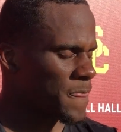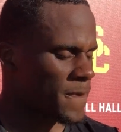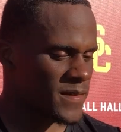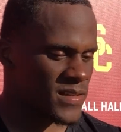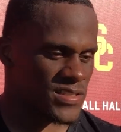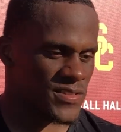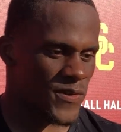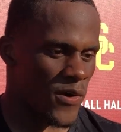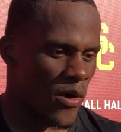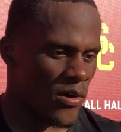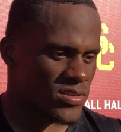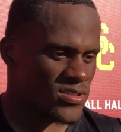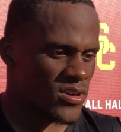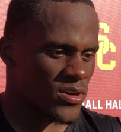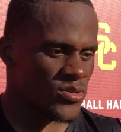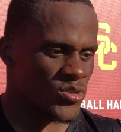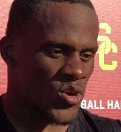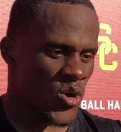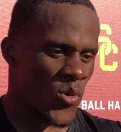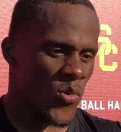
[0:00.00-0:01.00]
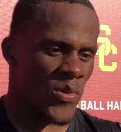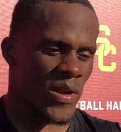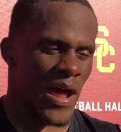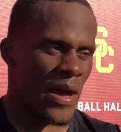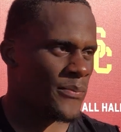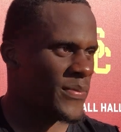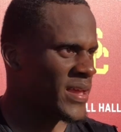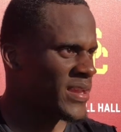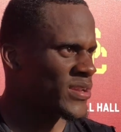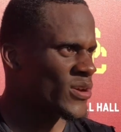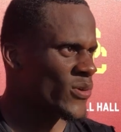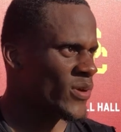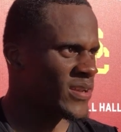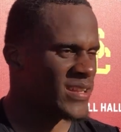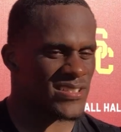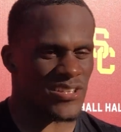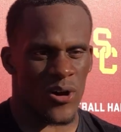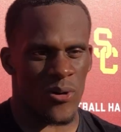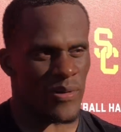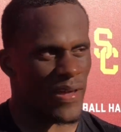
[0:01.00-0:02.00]
Just focus on doing what I've been doing
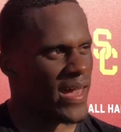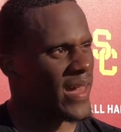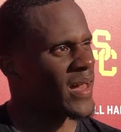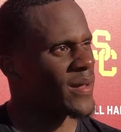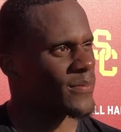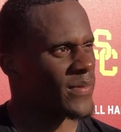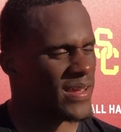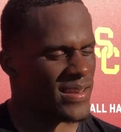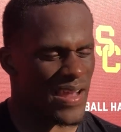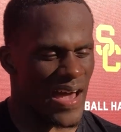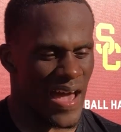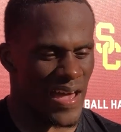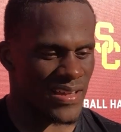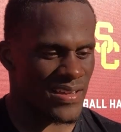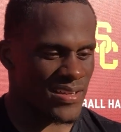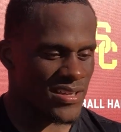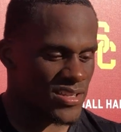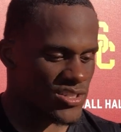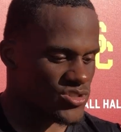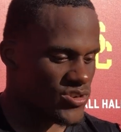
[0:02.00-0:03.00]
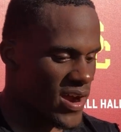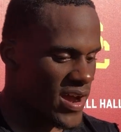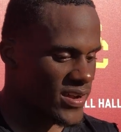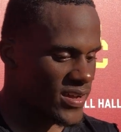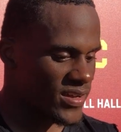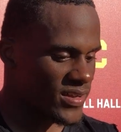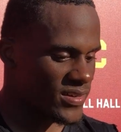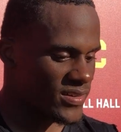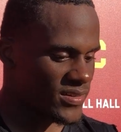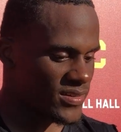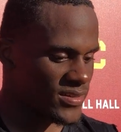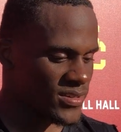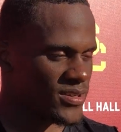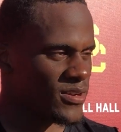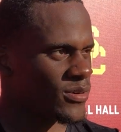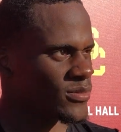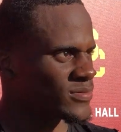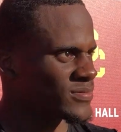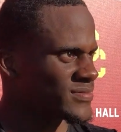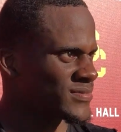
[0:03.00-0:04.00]
this whole camp, not trying to, you
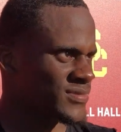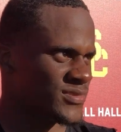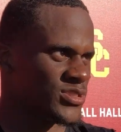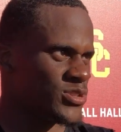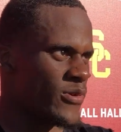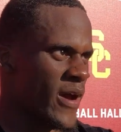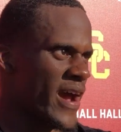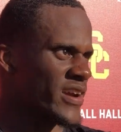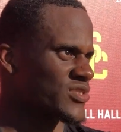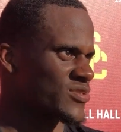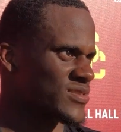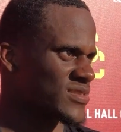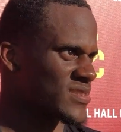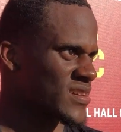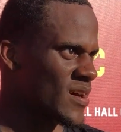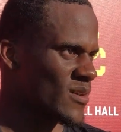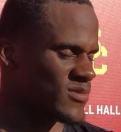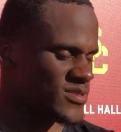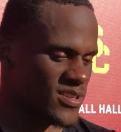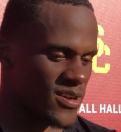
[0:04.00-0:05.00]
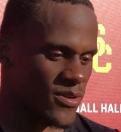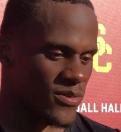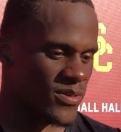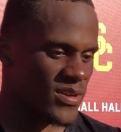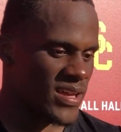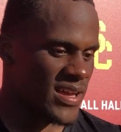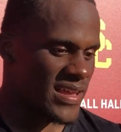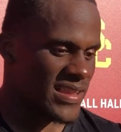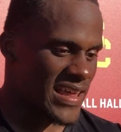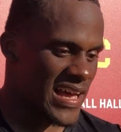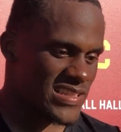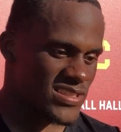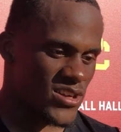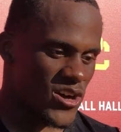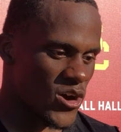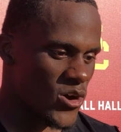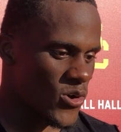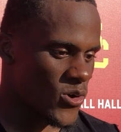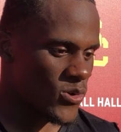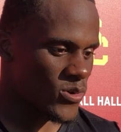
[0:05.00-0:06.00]
know, do extra stuff. So that's the
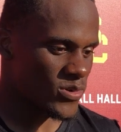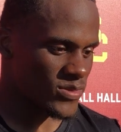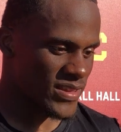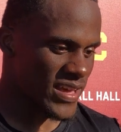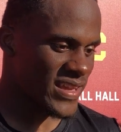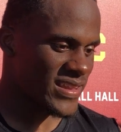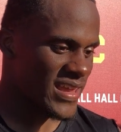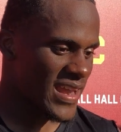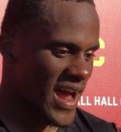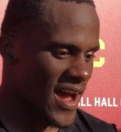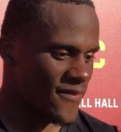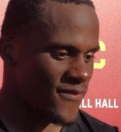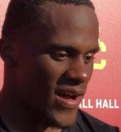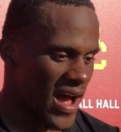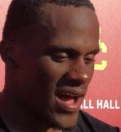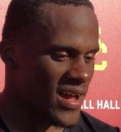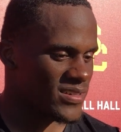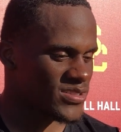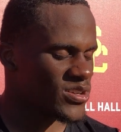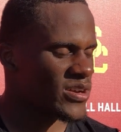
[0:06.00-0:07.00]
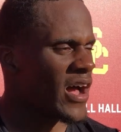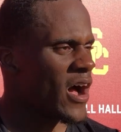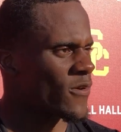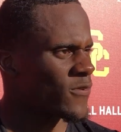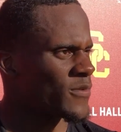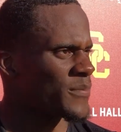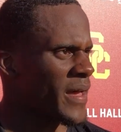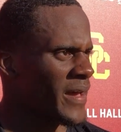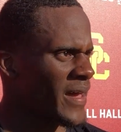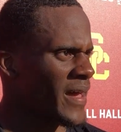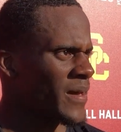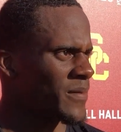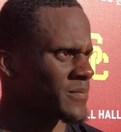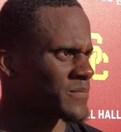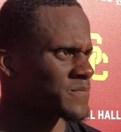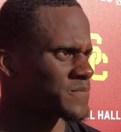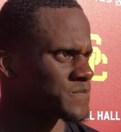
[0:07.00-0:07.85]
whole thing that I took out from that game.